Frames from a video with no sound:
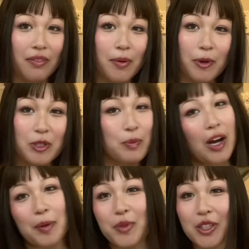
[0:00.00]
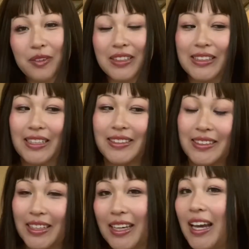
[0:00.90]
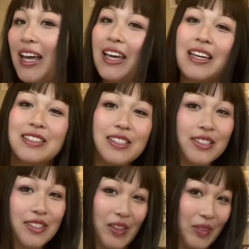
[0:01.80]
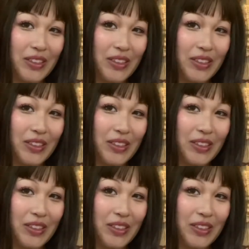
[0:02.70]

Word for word: of the most popular ones I see. It's this cute